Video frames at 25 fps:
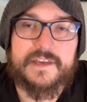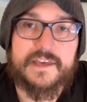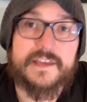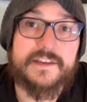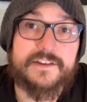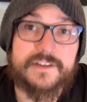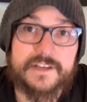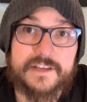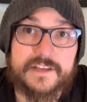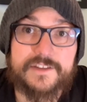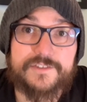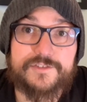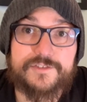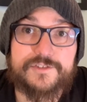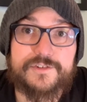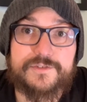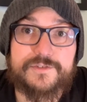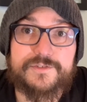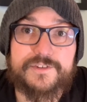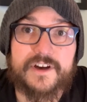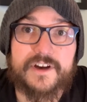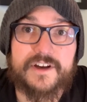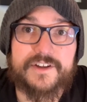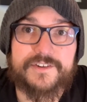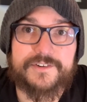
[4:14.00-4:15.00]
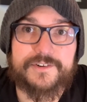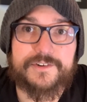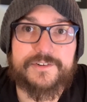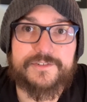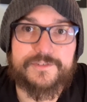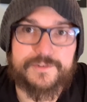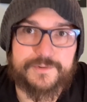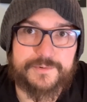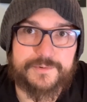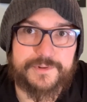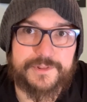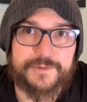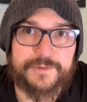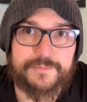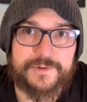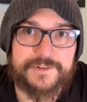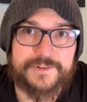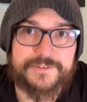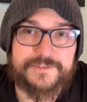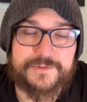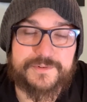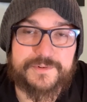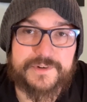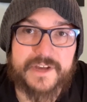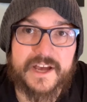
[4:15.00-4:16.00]
his 2 daughters, who are the ones
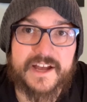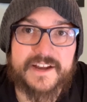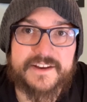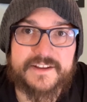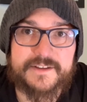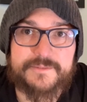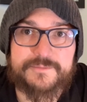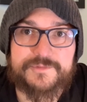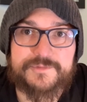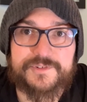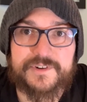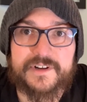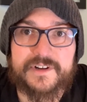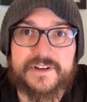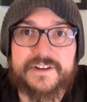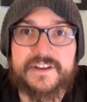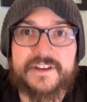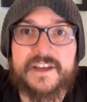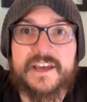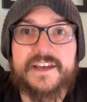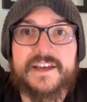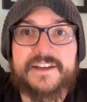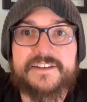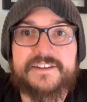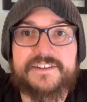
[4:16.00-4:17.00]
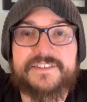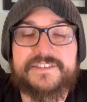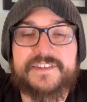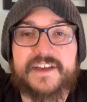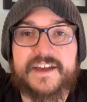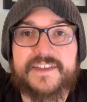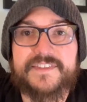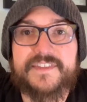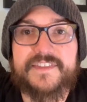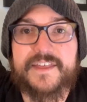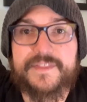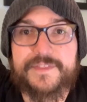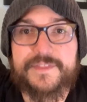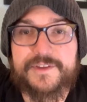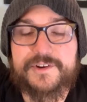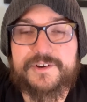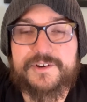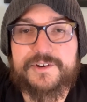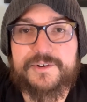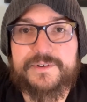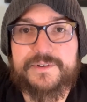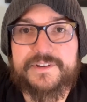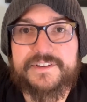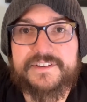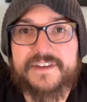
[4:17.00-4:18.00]
who got him drunk, decide that they're
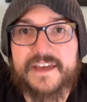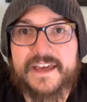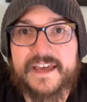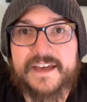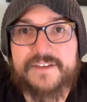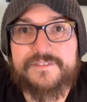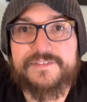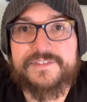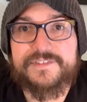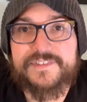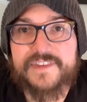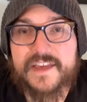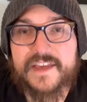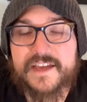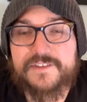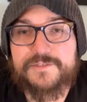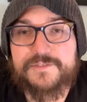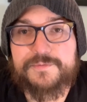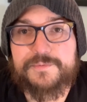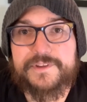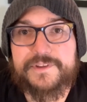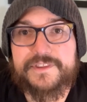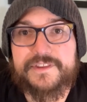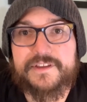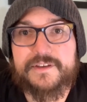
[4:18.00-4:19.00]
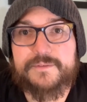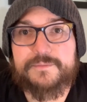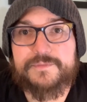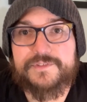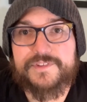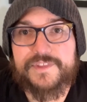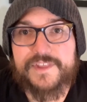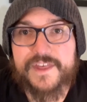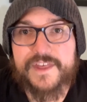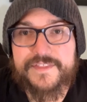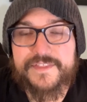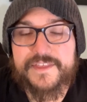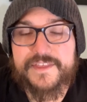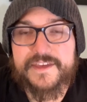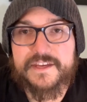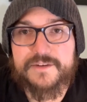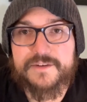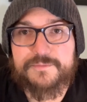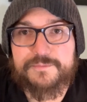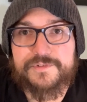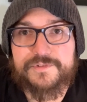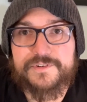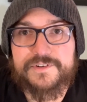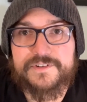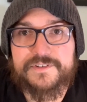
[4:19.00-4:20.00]
going to have sex with him so that they can
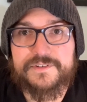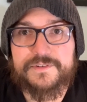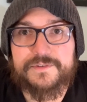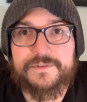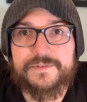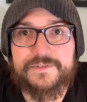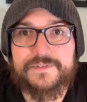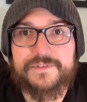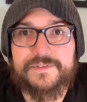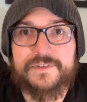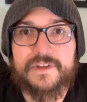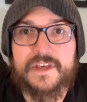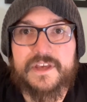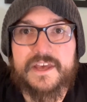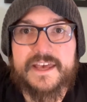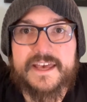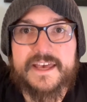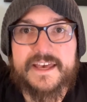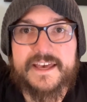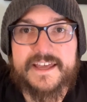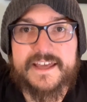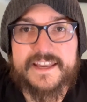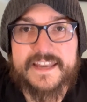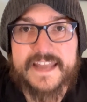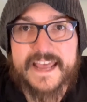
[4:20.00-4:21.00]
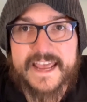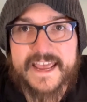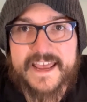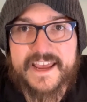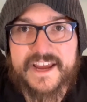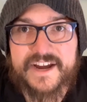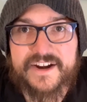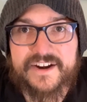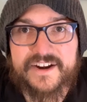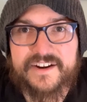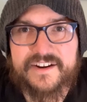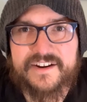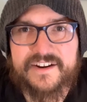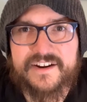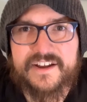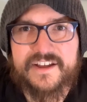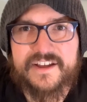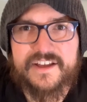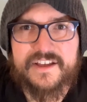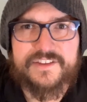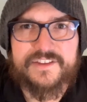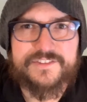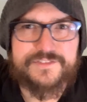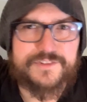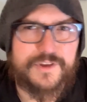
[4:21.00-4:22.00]
produce an heir.
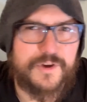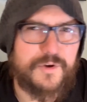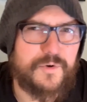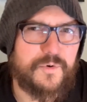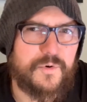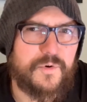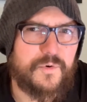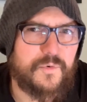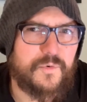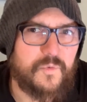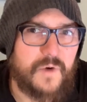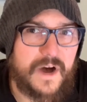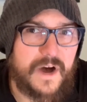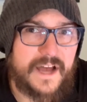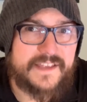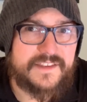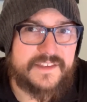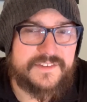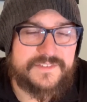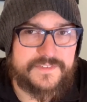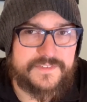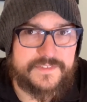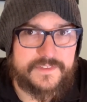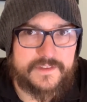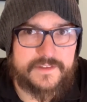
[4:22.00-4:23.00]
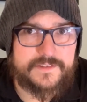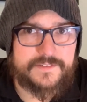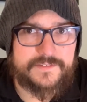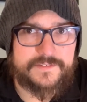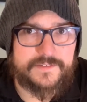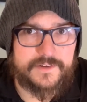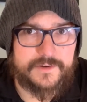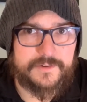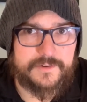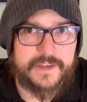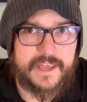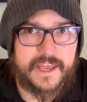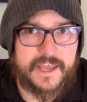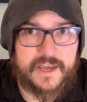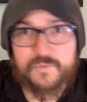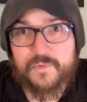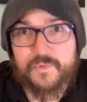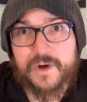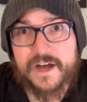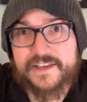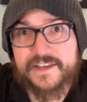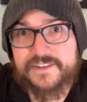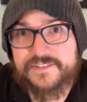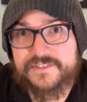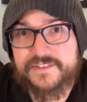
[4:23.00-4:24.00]
So why is this okay?
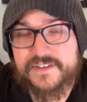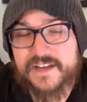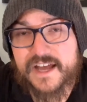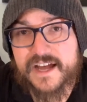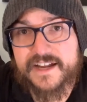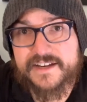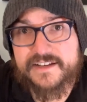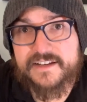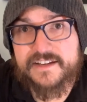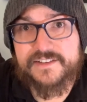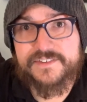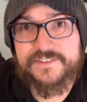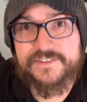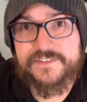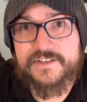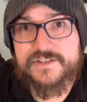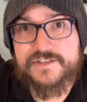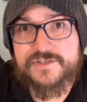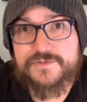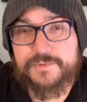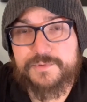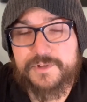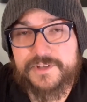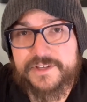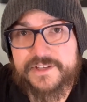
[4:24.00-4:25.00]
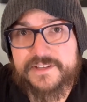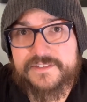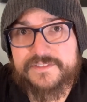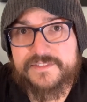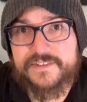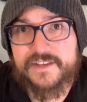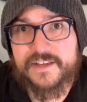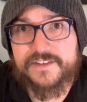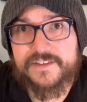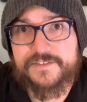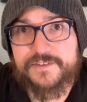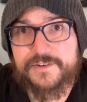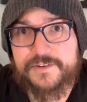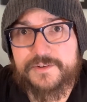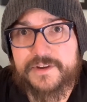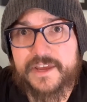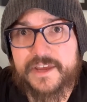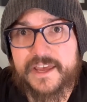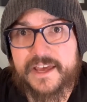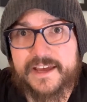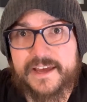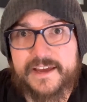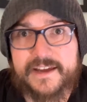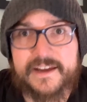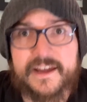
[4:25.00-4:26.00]
Why is non-consensual incest
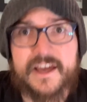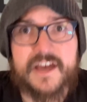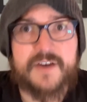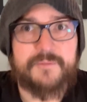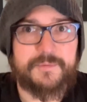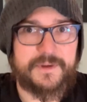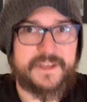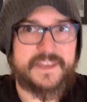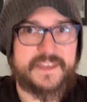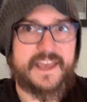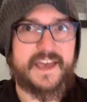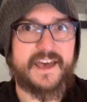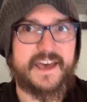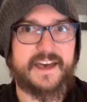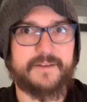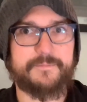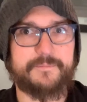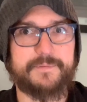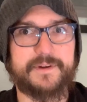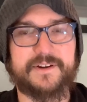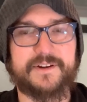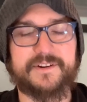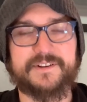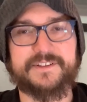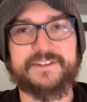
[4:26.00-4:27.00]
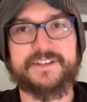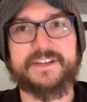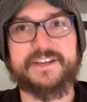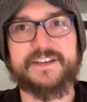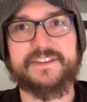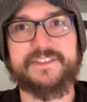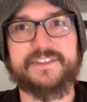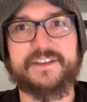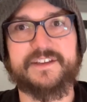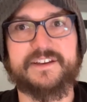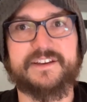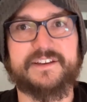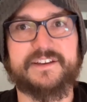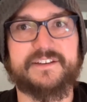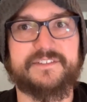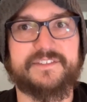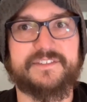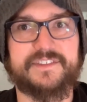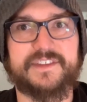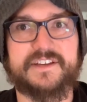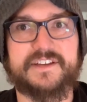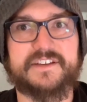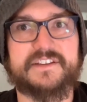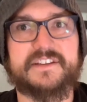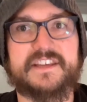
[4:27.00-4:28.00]
okay? But yeah, apparently
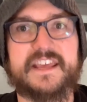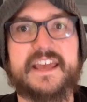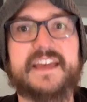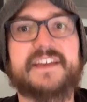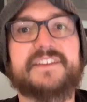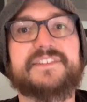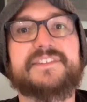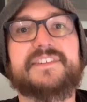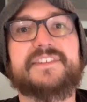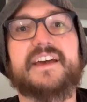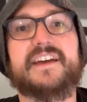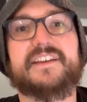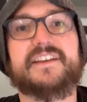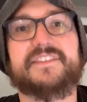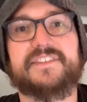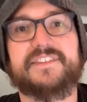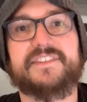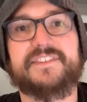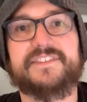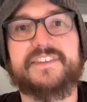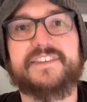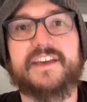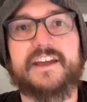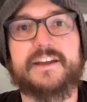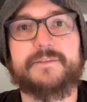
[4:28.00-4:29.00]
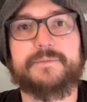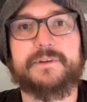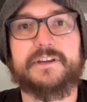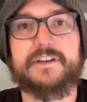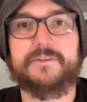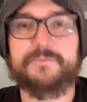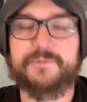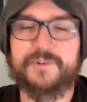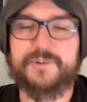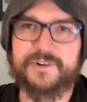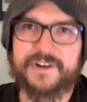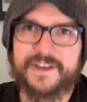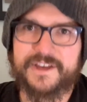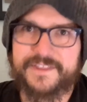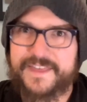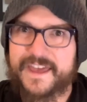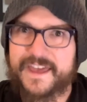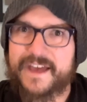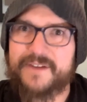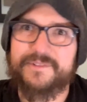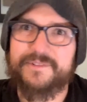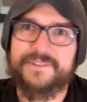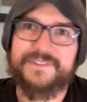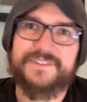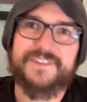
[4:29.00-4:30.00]
the gay sex in Sodom and Gomorrah,
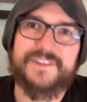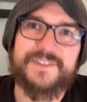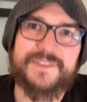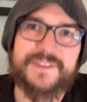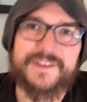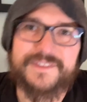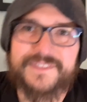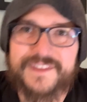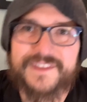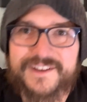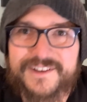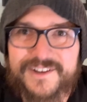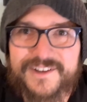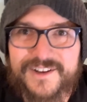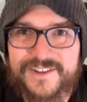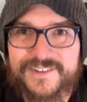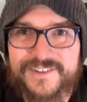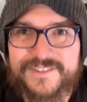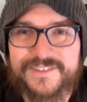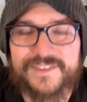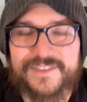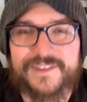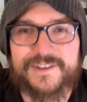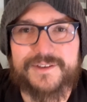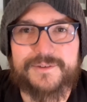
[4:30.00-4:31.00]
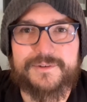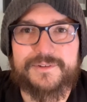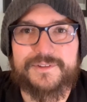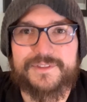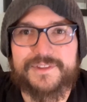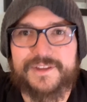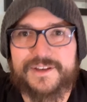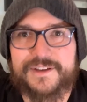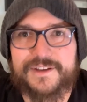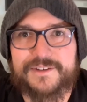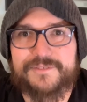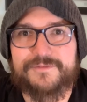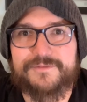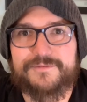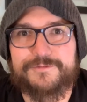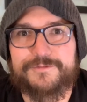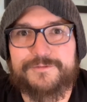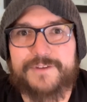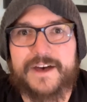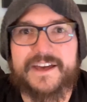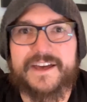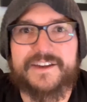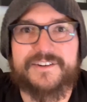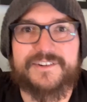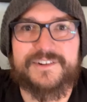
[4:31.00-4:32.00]
that was the thing that caused the
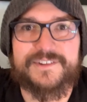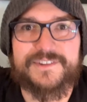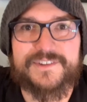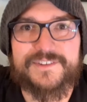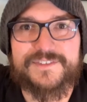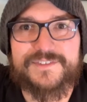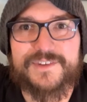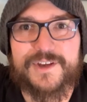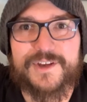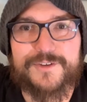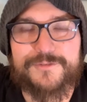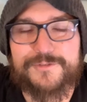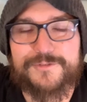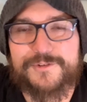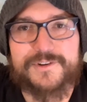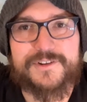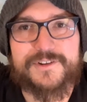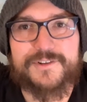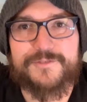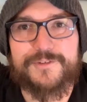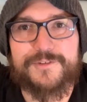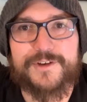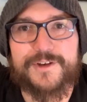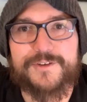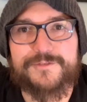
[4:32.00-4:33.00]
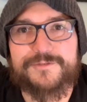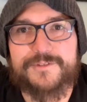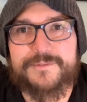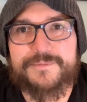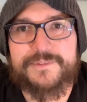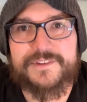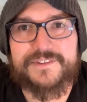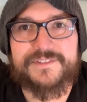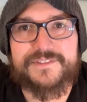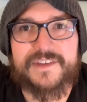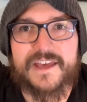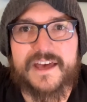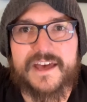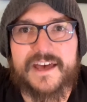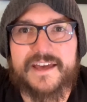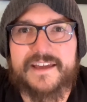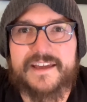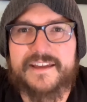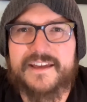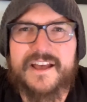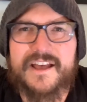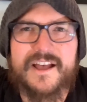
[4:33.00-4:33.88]
fire and the sulfur to fall from the sky.